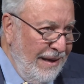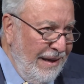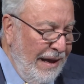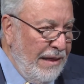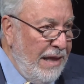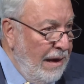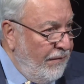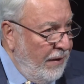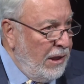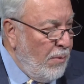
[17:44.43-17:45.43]
And then
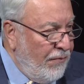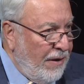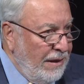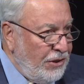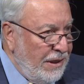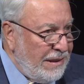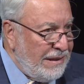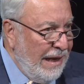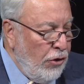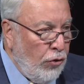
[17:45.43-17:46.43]
freedom of
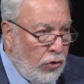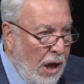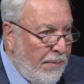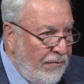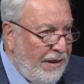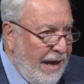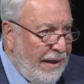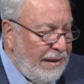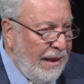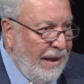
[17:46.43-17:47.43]
conscience. And on top of that,